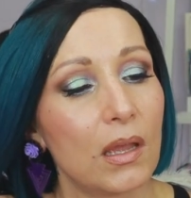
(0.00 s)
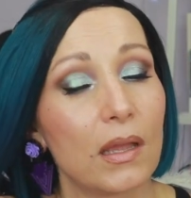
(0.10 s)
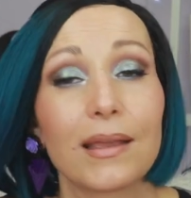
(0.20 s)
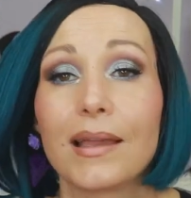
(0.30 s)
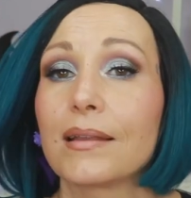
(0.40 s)

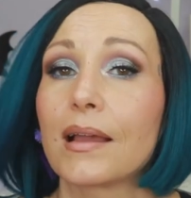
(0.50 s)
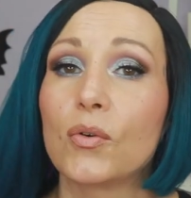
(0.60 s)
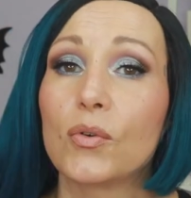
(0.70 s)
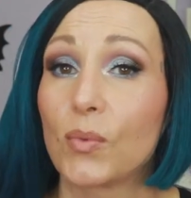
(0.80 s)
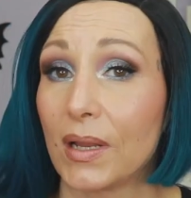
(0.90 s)
Uh, and I
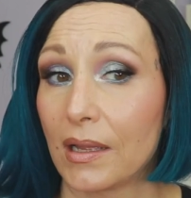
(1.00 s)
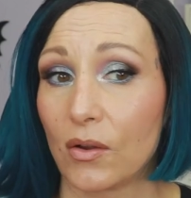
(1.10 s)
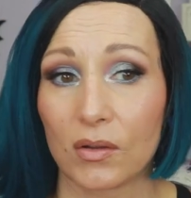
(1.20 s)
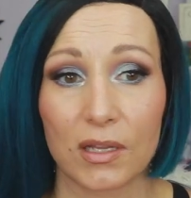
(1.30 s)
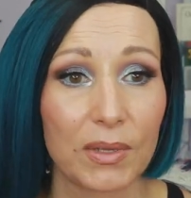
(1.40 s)
could when I
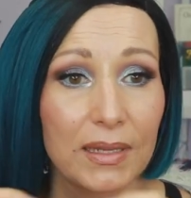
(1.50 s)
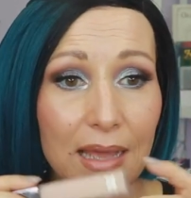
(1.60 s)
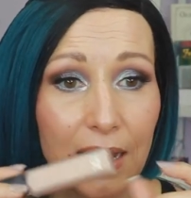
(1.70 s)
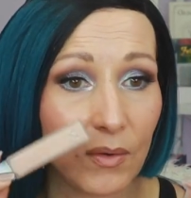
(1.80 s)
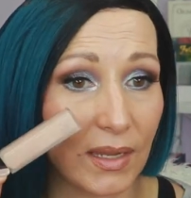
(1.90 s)
got it. But
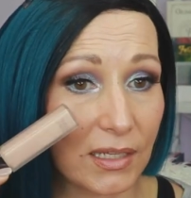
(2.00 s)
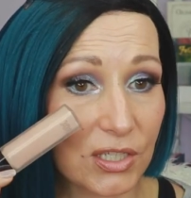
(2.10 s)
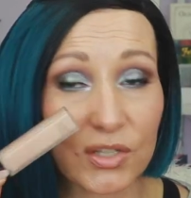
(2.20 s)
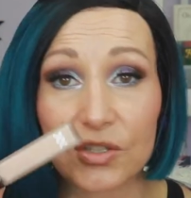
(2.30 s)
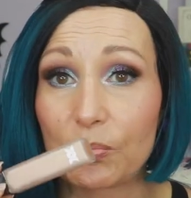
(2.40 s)
now it
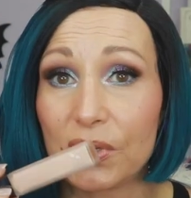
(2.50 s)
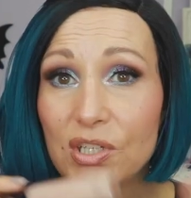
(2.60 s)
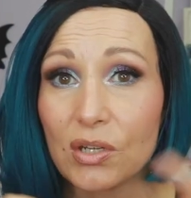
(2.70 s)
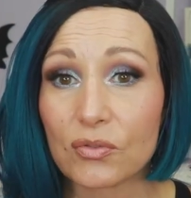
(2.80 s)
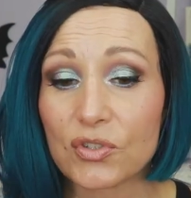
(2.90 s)
is just a
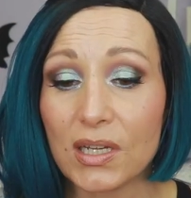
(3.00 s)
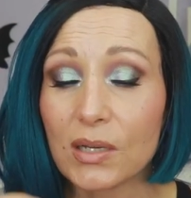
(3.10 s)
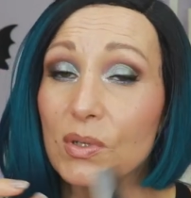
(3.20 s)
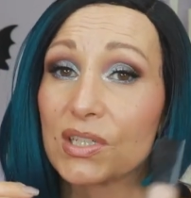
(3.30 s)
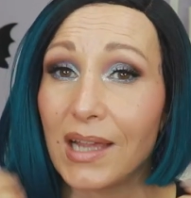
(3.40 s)
peachy
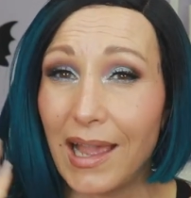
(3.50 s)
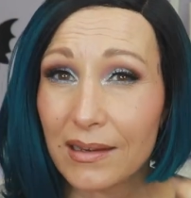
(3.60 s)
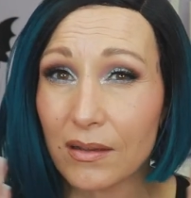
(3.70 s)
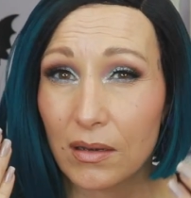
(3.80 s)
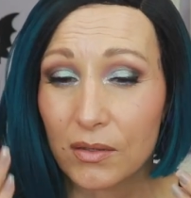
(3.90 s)
concealer, which
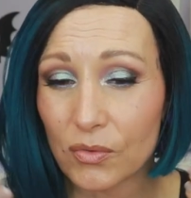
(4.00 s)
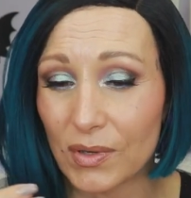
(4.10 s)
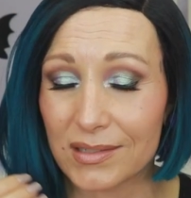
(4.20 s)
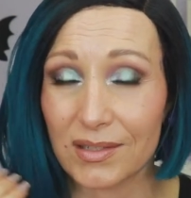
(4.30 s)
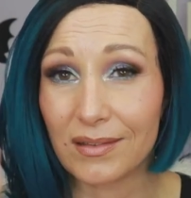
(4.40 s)
kind of color
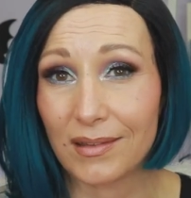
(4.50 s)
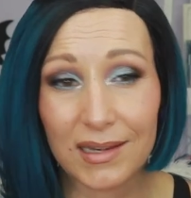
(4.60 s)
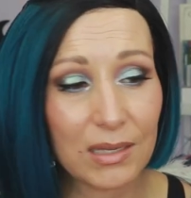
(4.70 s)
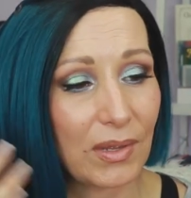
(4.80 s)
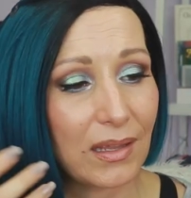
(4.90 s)
corrects a
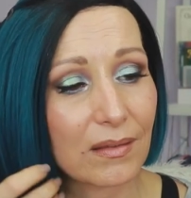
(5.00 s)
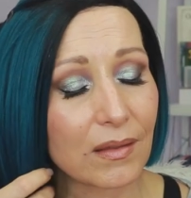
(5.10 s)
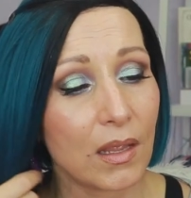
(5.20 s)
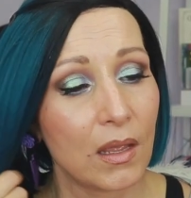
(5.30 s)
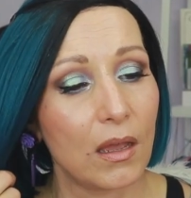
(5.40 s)
tiny bit.